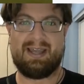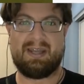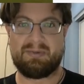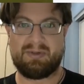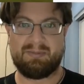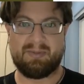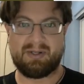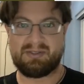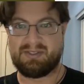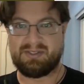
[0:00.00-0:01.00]
entering
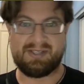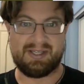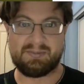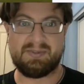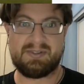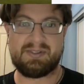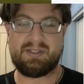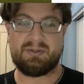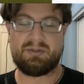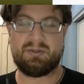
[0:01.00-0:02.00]
marks and assessments
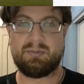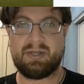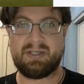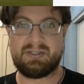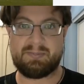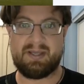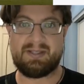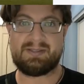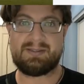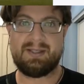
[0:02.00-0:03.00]
into
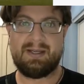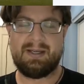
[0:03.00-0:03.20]
Brightspace.